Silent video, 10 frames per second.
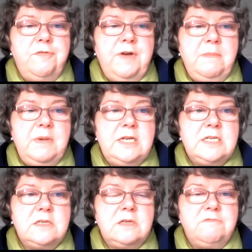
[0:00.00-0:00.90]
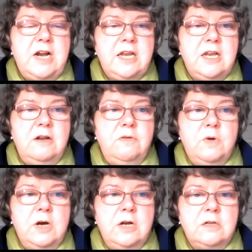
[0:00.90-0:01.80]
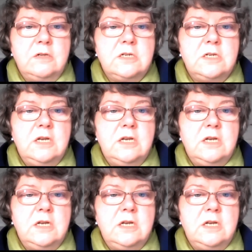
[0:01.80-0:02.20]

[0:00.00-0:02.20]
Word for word: family's regular world